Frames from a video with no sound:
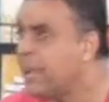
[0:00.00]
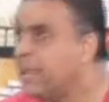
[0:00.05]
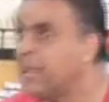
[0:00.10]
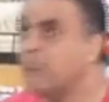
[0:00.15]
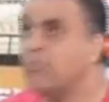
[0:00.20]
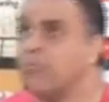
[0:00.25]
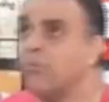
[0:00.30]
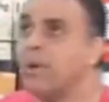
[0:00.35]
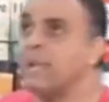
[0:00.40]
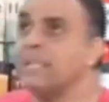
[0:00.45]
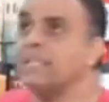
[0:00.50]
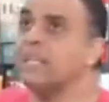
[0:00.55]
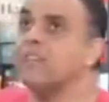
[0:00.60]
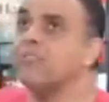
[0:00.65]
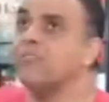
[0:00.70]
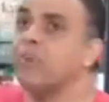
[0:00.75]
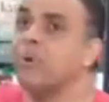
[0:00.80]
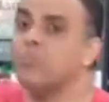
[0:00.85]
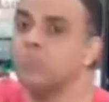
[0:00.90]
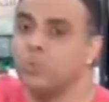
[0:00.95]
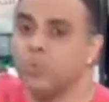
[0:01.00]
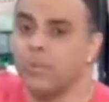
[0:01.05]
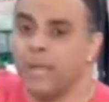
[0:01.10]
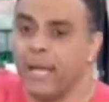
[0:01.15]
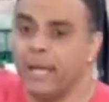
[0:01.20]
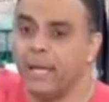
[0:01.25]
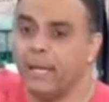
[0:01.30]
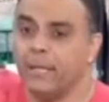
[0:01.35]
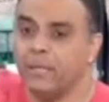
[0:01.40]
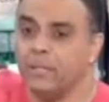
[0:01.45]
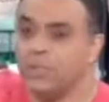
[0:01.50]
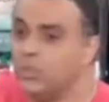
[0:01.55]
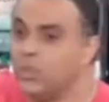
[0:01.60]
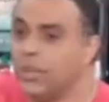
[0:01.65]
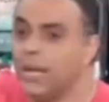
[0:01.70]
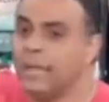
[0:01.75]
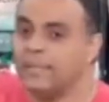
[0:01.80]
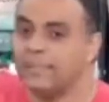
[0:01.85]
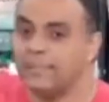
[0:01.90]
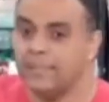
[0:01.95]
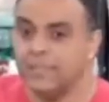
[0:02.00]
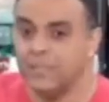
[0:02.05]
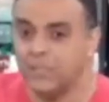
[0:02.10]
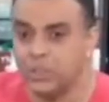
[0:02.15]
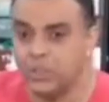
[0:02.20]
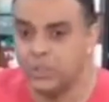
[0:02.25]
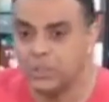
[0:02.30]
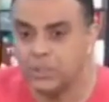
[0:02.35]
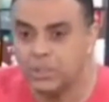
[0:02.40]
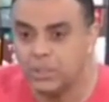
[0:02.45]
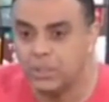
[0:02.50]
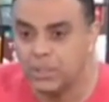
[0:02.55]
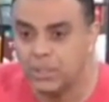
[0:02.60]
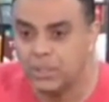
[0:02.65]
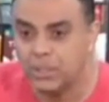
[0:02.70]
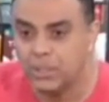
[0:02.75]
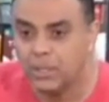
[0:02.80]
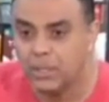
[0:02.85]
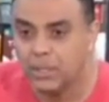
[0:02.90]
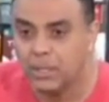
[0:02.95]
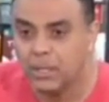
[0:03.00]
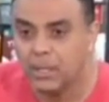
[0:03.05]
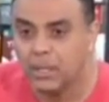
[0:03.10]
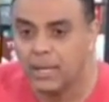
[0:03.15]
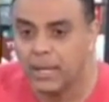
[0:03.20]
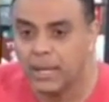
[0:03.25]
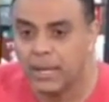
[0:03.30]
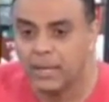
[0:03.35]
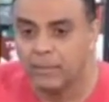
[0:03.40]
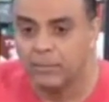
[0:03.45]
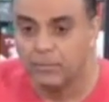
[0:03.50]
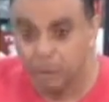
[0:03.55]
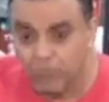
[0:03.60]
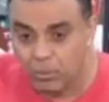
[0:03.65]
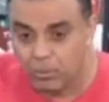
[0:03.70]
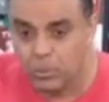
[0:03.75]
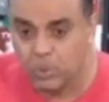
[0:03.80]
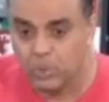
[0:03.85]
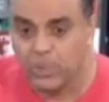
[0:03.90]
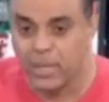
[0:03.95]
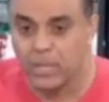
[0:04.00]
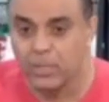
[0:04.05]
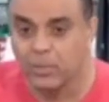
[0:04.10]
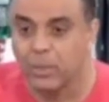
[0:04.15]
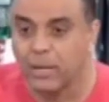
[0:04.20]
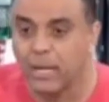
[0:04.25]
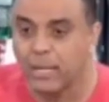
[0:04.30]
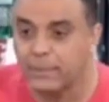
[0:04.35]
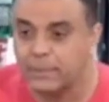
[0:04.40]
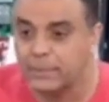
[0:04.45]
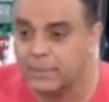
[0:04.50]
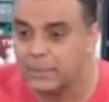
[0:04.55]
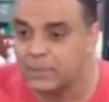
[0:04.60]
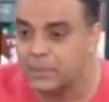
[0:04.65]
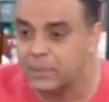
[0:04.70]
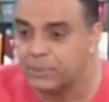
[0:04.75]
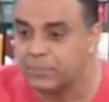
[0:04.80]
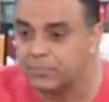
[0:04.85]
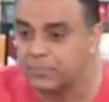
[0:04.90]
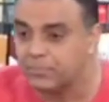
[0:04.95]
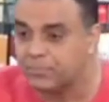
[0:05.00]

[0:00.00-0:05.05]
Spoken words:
And the voice said, from today, you can teach. From today, you can teach.